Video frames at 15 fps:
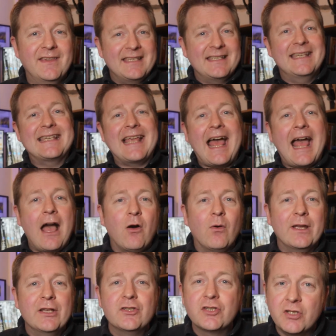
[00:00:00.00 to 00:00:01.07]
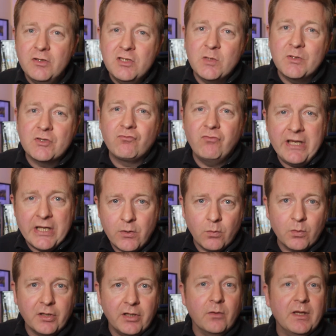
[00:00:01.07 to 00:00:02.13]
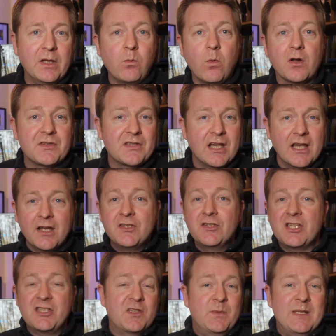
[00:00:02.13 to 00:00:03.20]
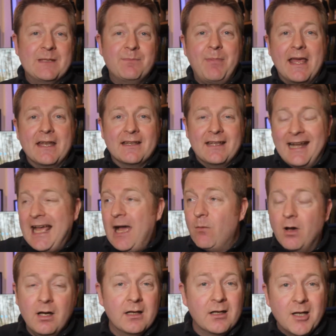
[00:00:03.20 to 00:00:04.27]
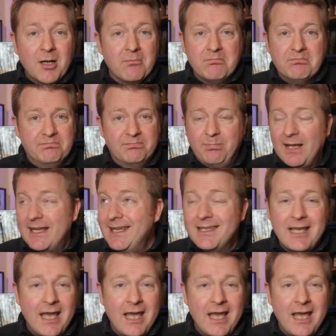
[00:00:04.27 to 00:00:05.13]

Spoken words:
this is how in tune to his recall cue he was, just because we spend an hour playing